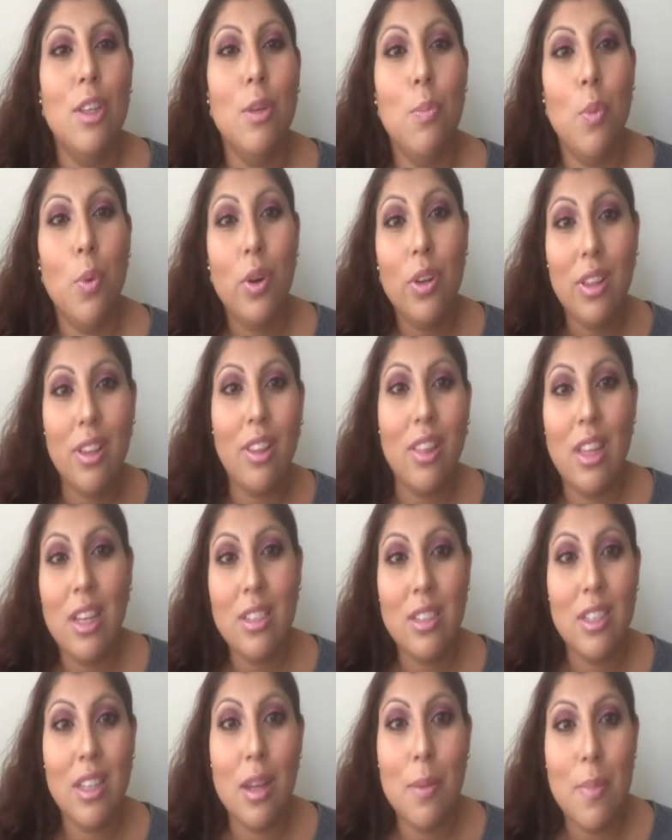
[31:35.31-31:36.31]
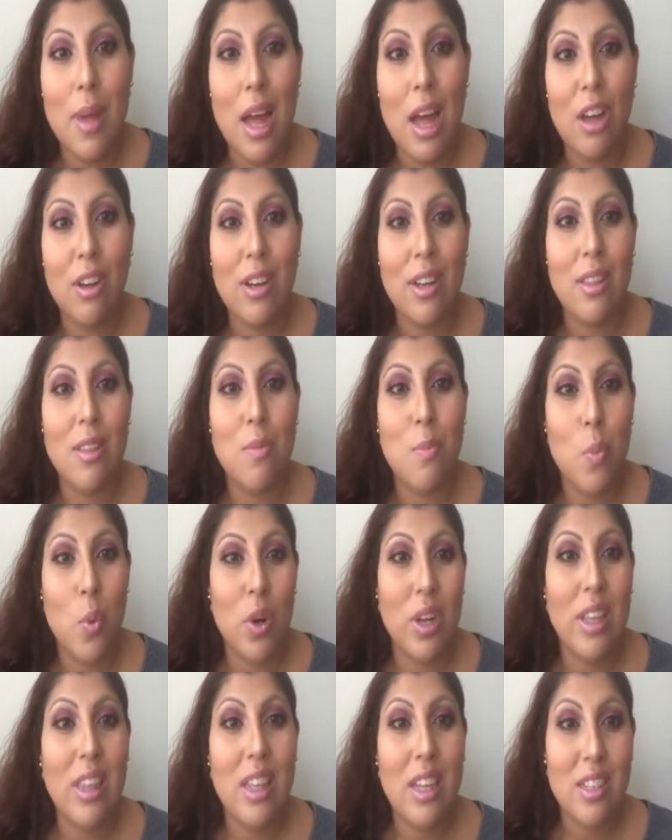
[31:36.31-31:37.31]
The more the things come out and the
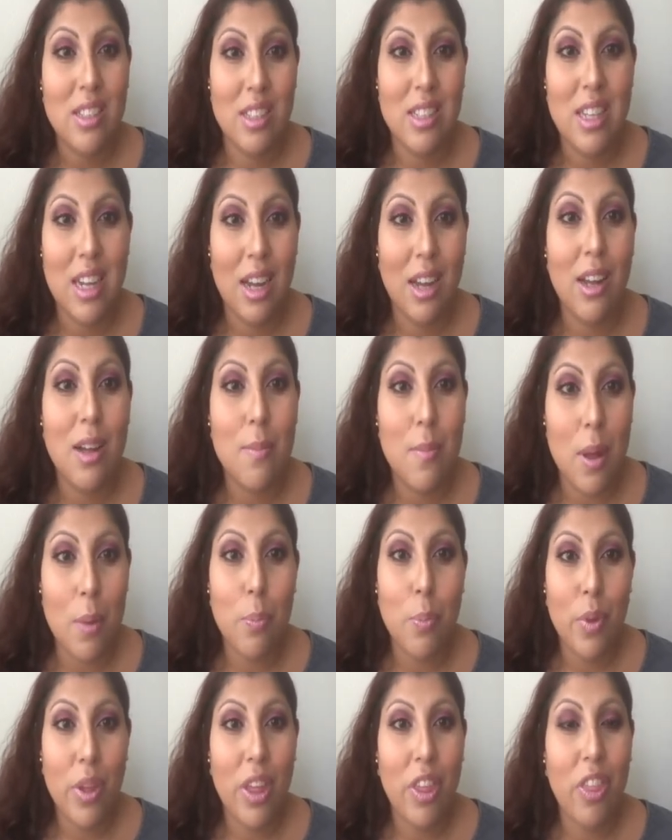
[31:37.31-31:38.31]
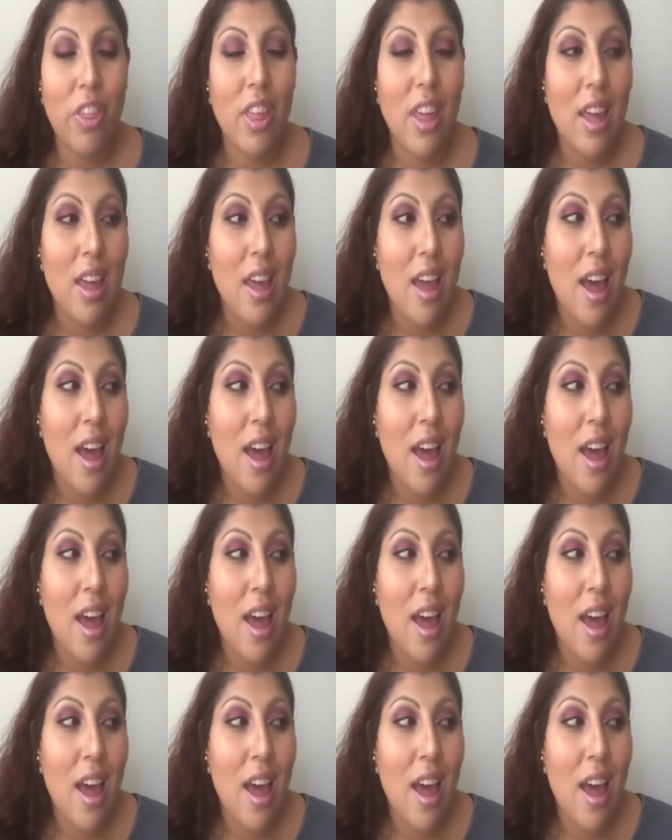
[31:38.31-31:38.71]
more things they come up with,